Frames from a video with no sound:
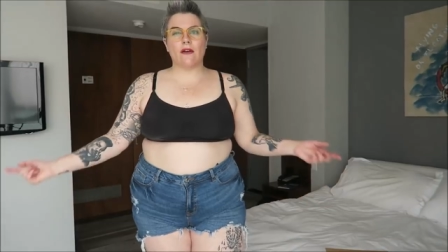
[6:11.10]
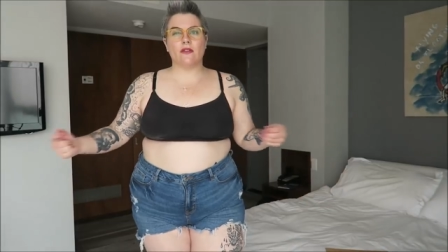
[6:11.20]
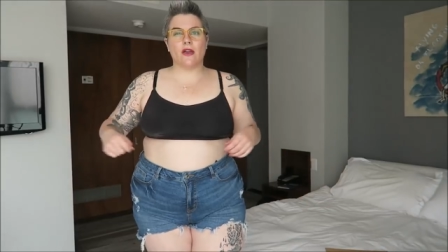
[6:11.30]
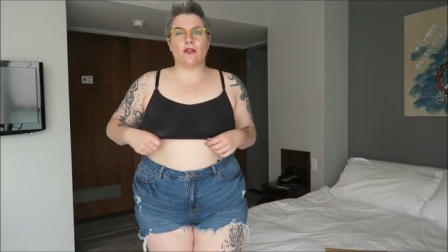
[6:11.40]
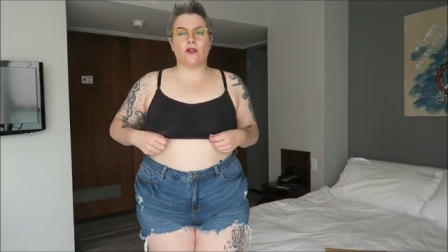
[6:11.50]
have
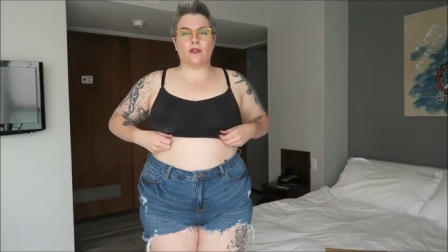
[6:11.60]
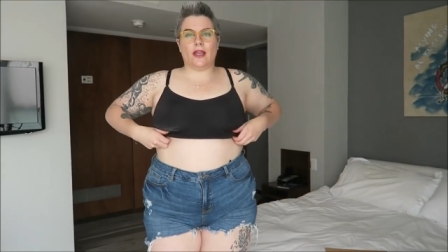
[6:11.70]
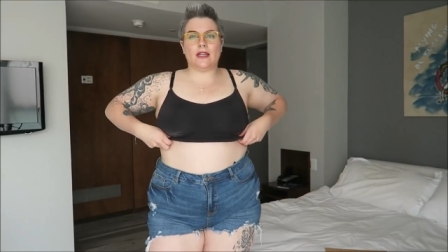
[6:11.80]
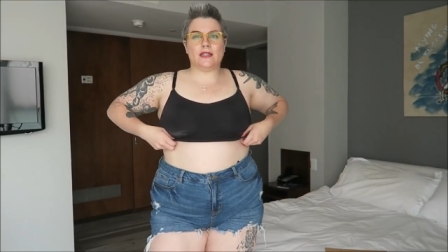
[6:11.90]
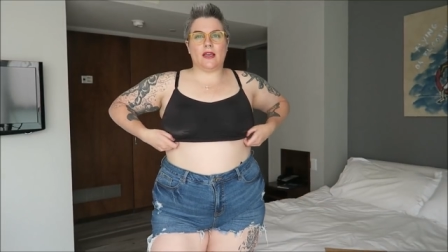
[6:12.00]
another,
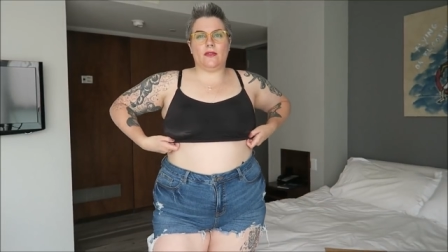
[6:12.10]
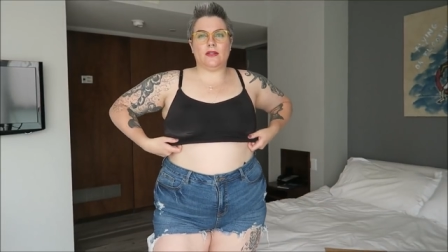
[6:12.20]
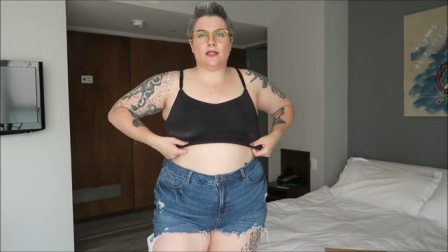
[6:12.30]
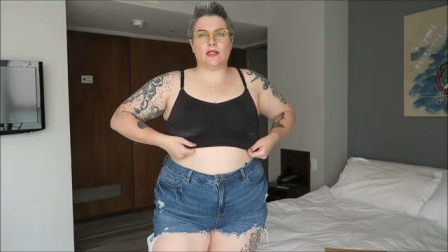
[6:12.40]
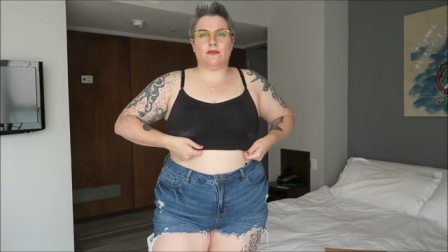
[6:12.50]
like I said,
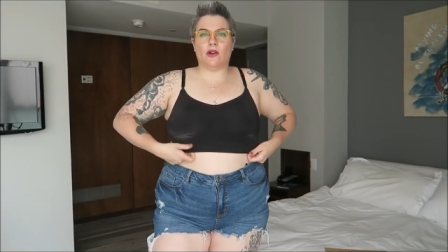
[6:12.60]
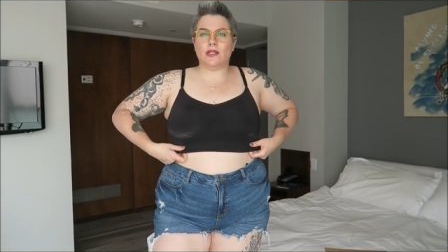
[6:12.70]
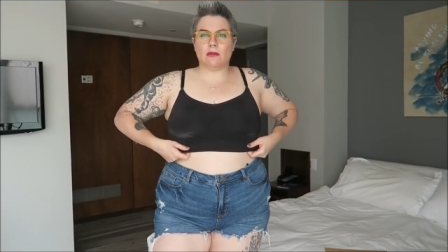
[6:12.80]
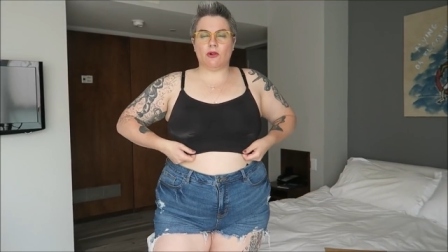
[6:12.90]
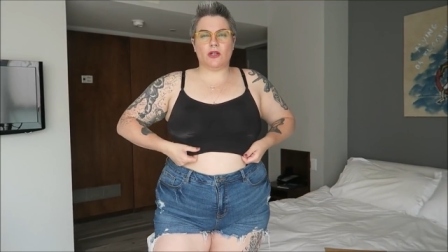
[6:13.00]
this is very
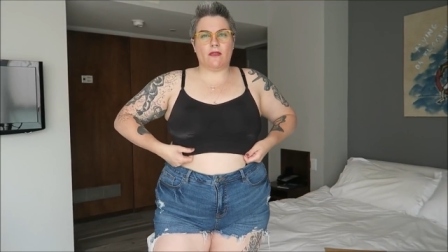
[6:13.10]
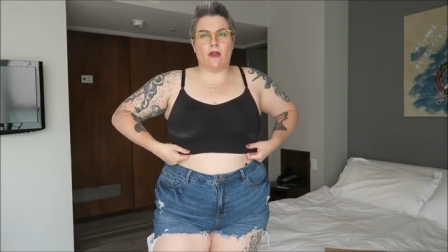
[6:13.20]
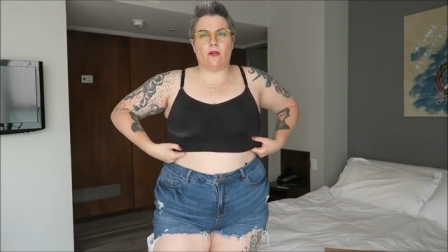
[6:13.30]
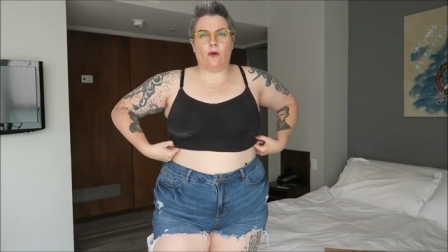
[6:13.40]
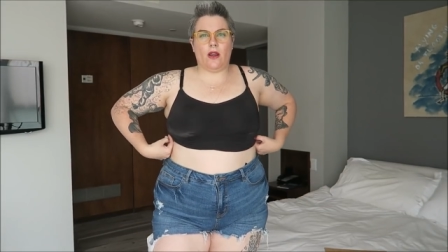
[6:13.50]
similar to the
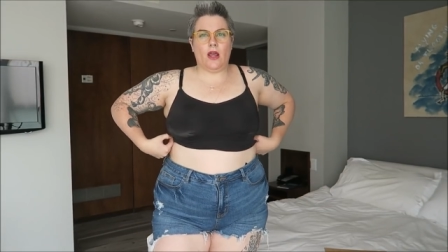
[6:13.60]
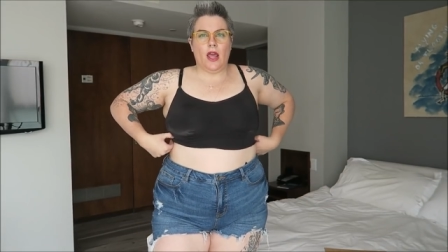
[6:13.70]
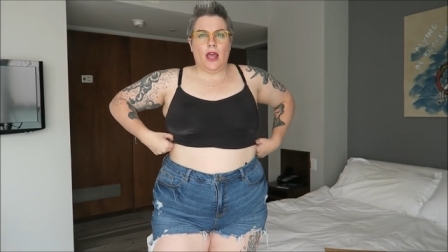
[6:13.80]
other one.